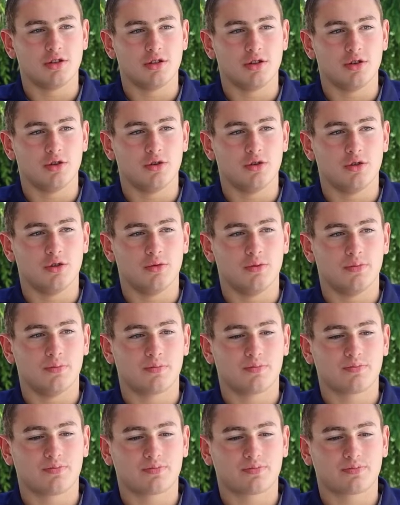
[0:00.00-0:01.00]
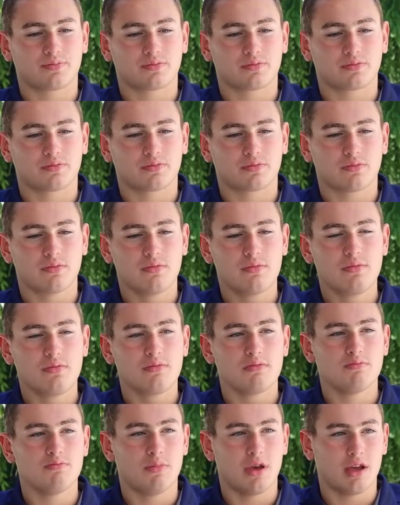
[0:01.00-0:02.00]
to
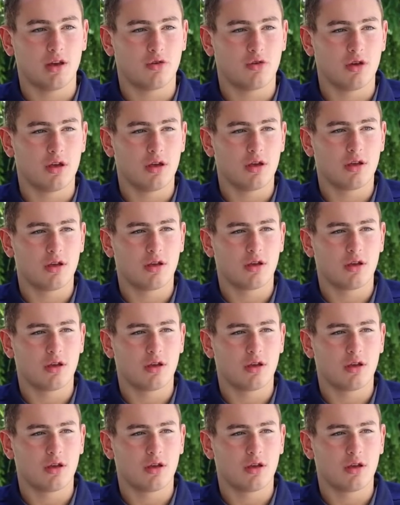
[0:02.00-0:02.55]
Hungary,